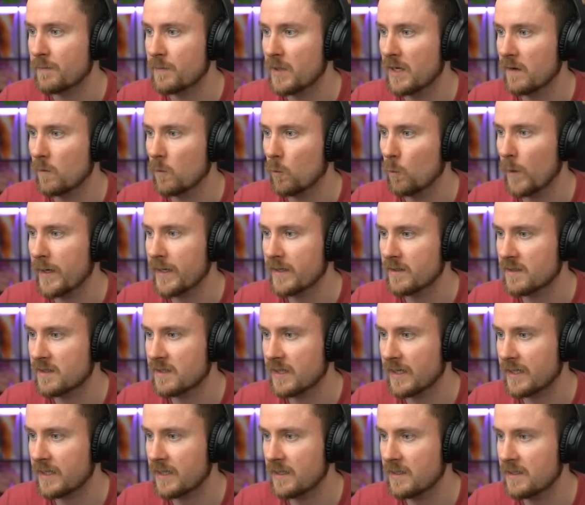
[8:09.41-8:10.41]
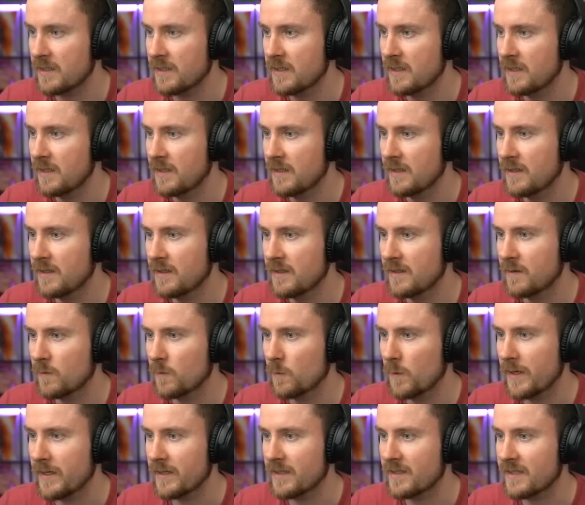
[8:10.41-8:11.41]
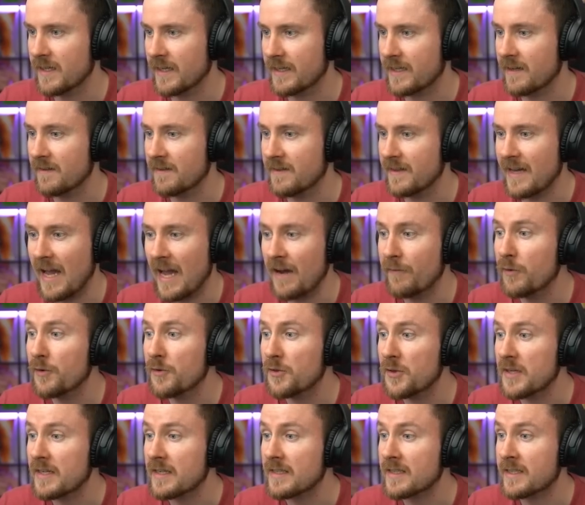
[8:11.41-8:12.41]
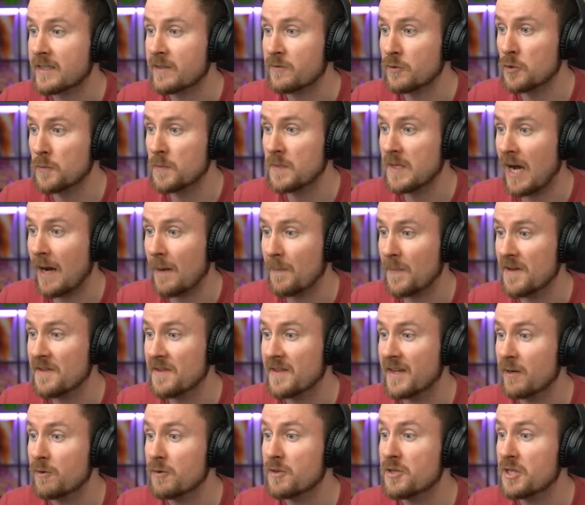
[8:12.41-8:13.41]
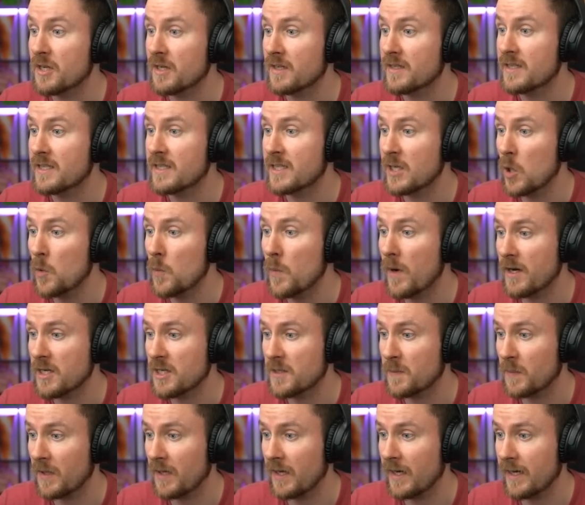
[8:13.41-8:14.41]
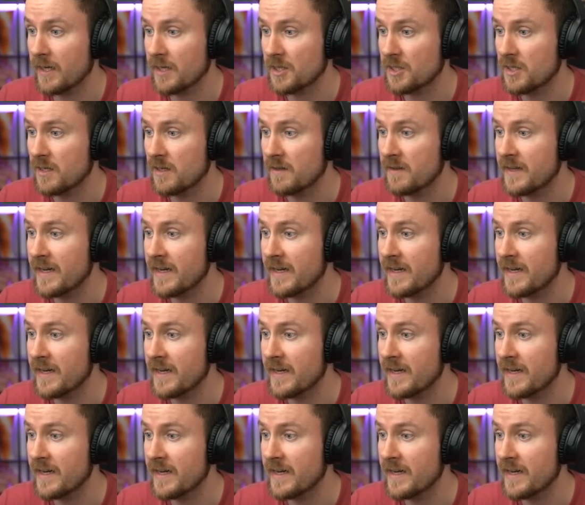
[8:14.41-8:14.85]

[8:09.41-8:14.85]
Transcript: But wait a second, wait a second, everything is grouped up, and there is just so much splash.